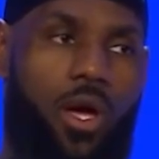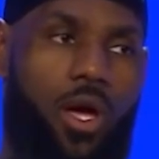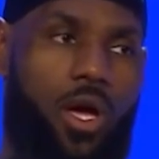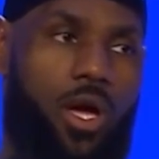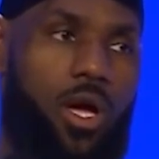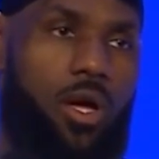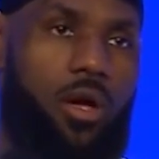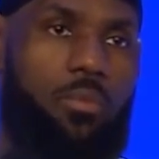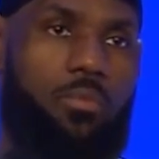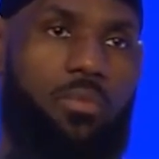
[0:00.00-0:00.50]

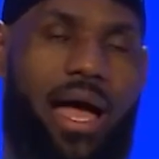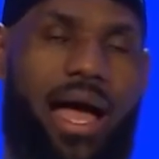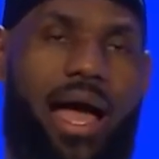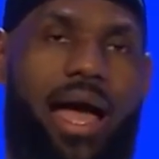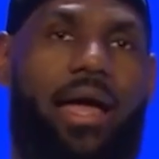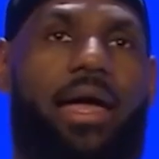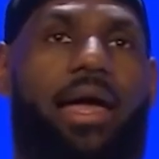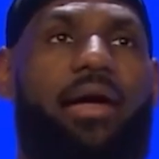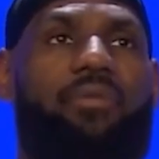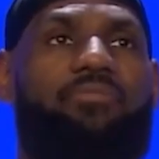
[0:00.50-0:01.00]

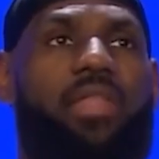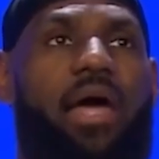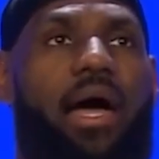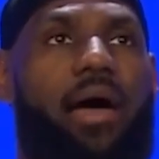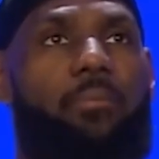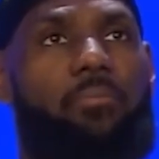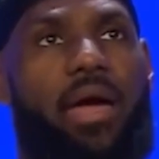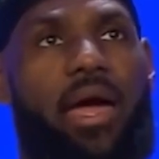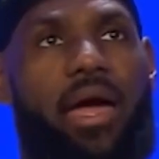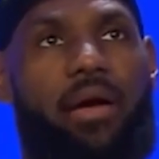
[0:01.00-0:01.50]
I have
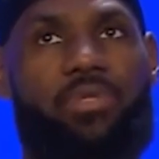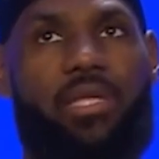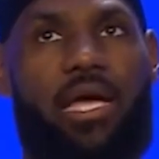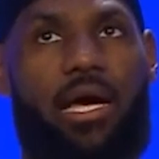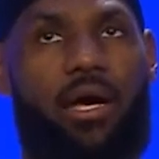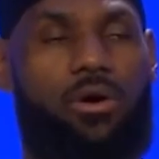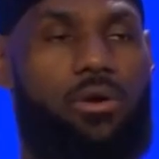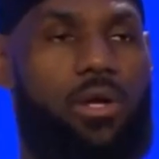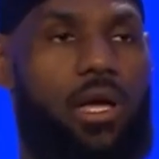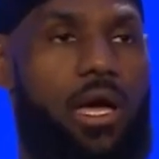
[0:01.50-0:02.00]
not mapped
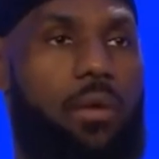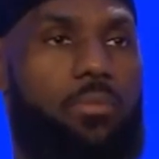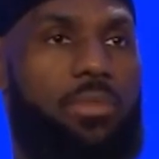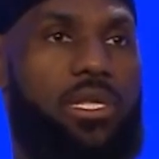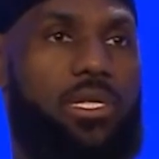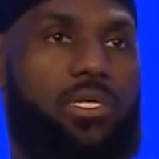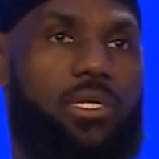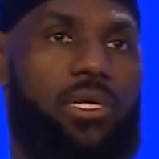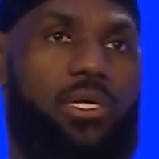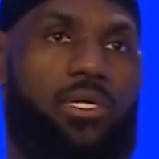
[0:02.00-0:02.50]
out how
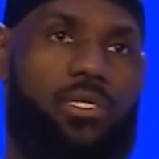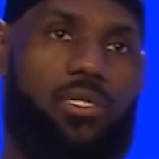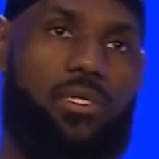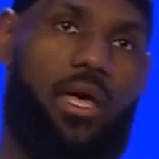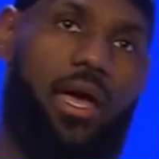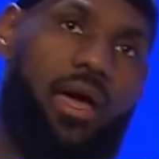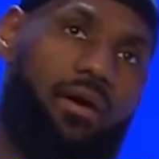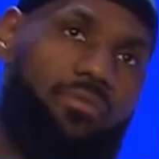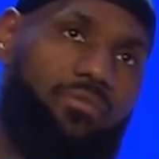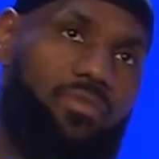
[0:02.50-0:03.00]
many
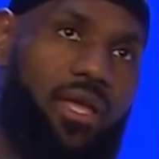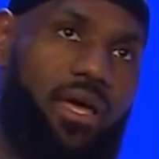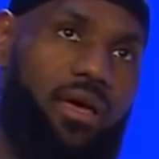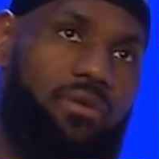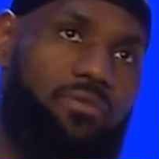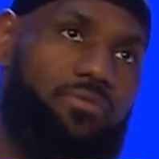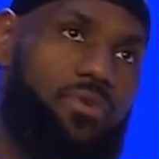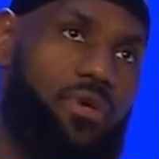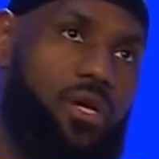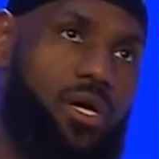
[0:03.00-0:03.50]
seasons I have
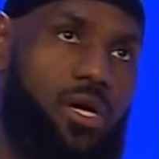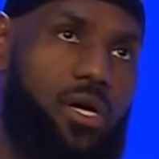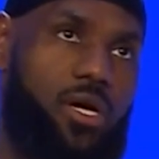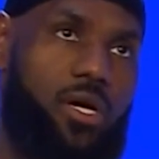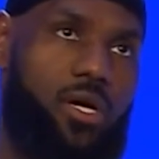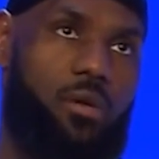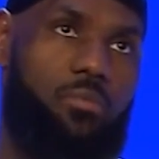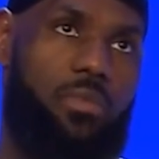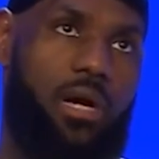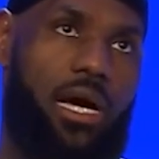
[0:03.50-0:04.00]
left.
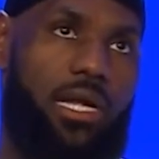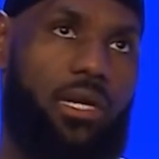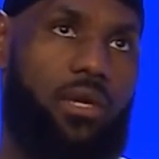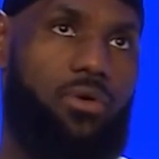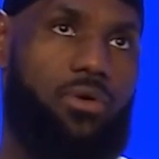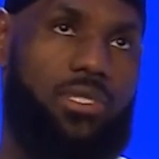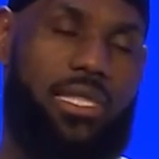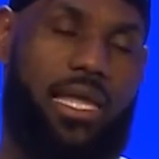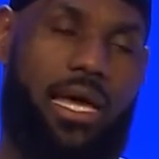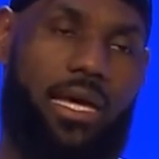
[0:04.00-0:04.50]
I
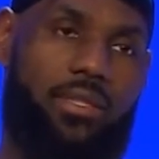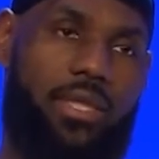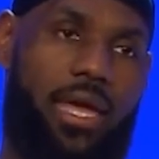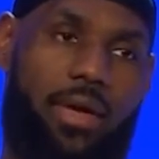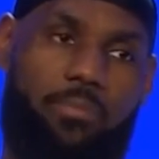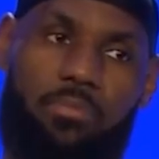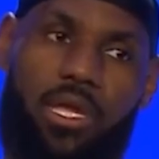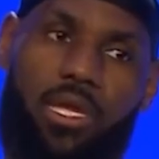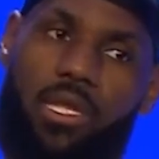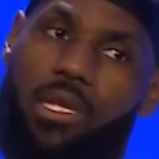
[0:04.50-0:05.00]
know it's not
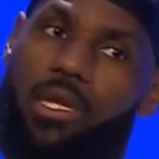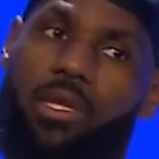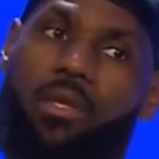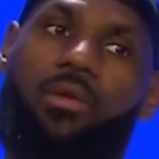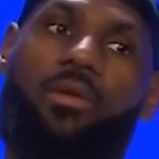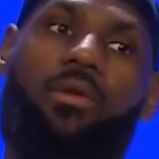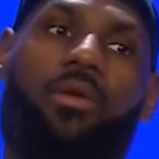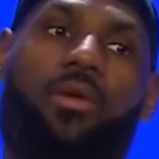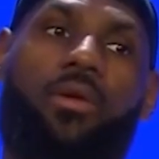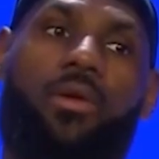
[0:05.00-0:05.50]
that
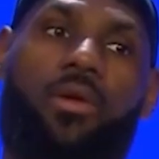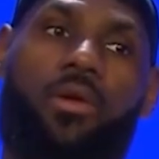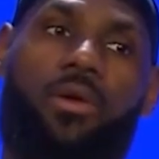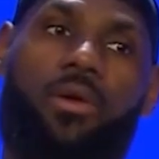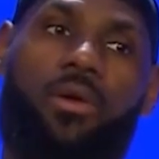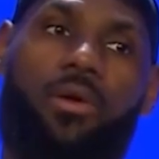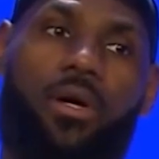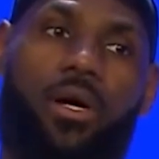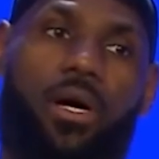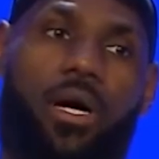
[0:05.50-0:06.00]
many.
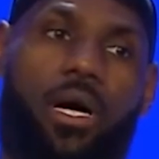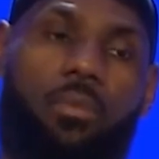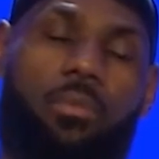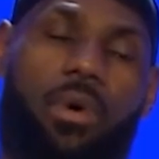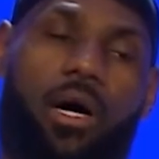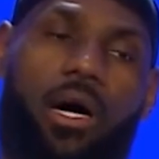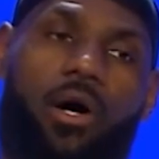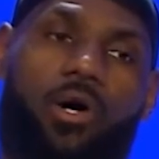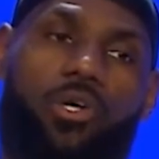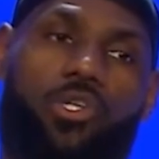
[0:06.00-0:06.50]
I
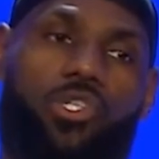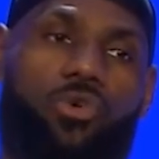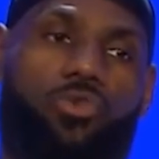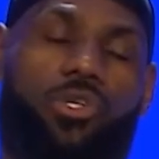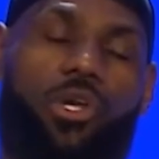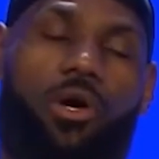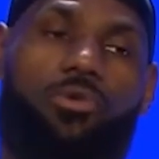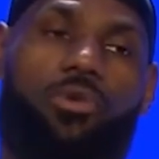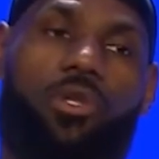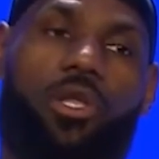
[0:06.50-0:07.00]
also
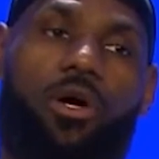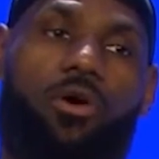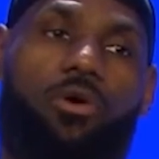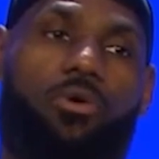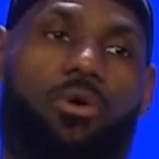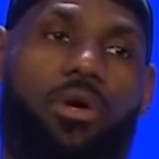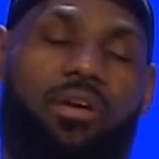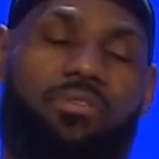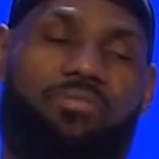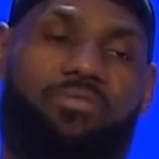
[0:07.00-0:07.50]
don't
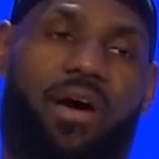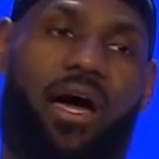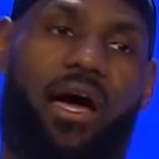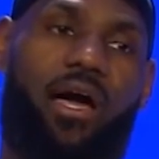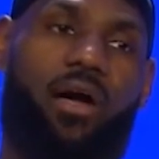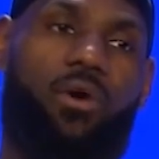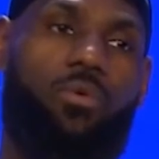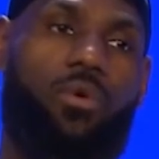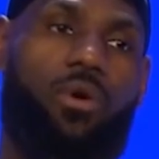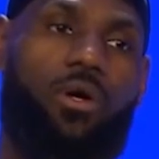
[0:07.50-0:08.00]
know if
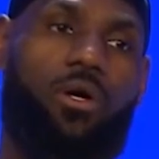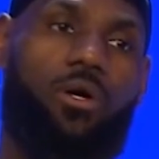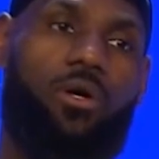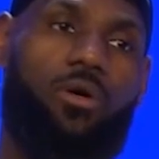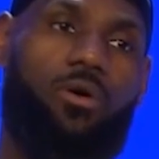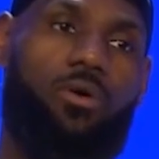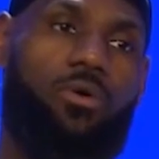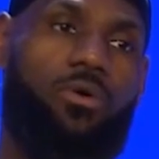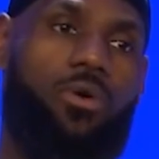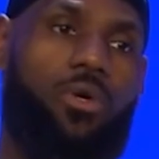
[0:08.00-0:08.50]
I
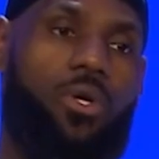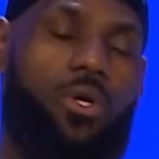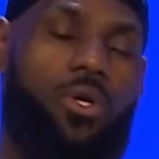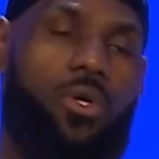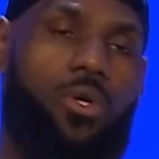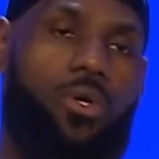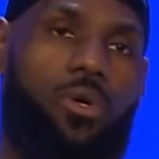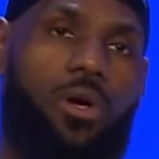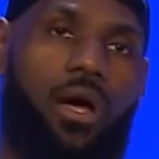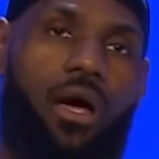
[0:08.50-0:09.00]
will.
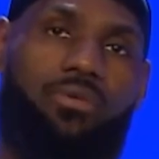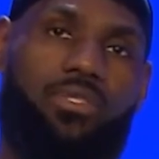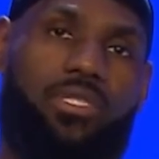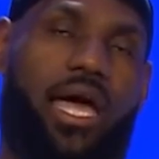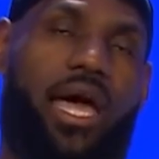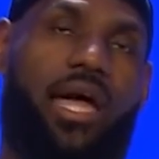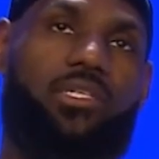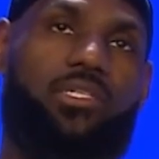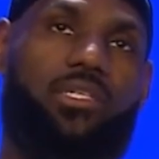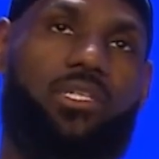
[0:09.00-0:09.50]
I was
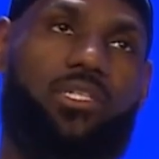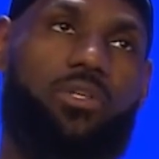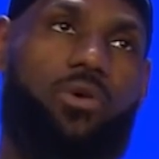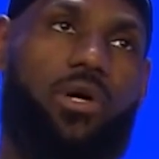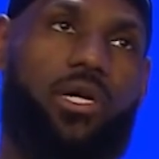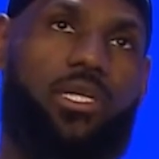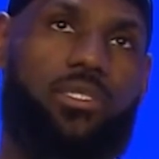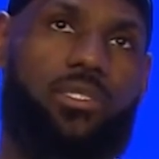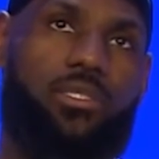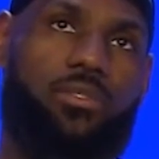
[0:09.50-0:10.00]
asked this
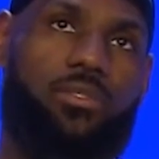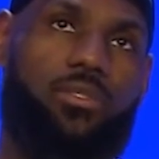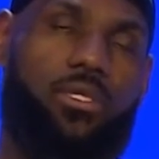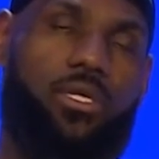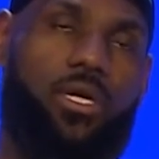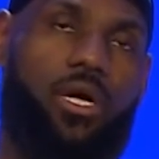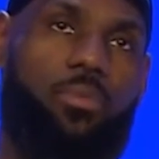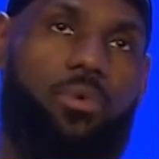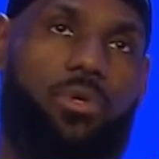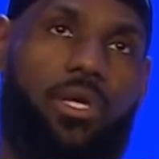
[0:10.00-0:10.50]
question
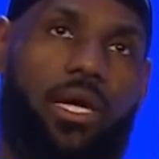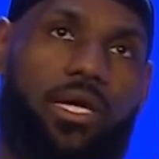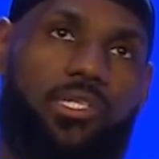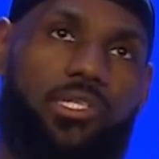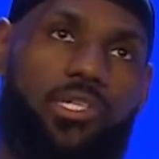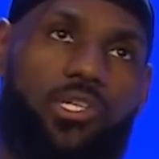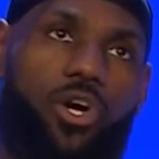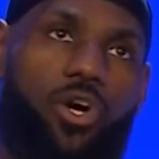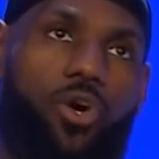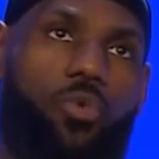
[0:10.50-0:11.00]
a couple of
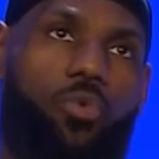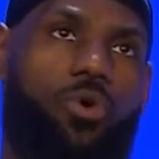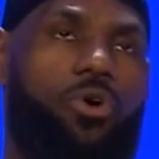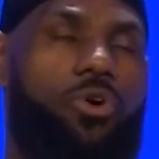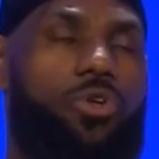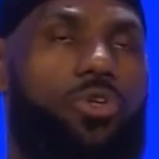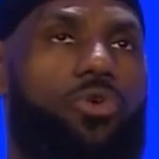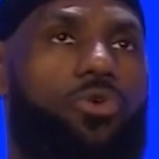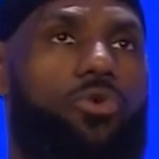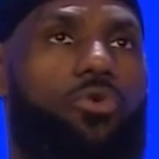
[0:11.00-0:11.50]
days ago.
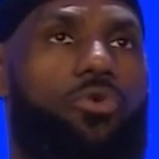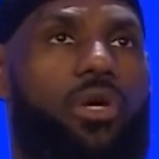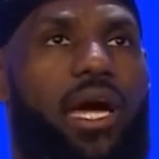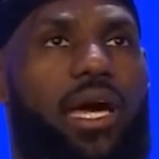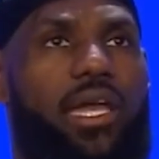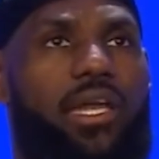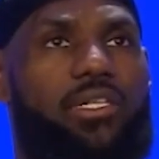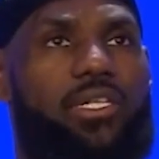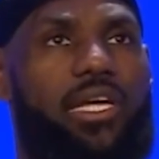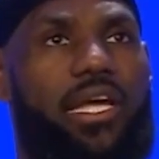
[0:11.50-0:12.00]
Will you
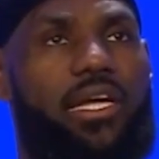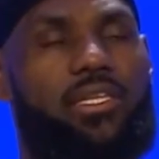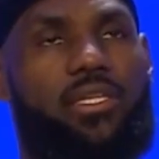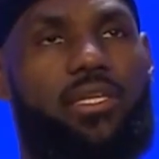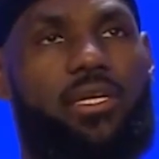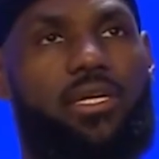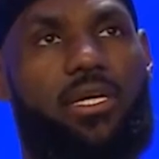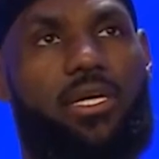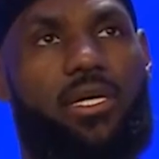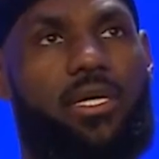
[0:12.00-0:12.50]
kind of take
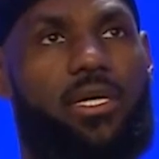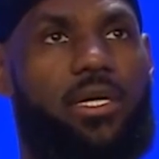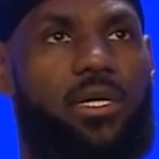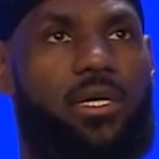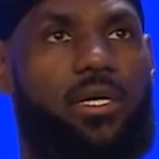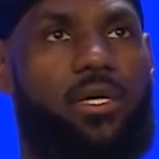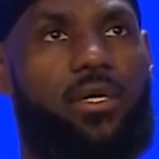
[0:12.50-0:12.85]
the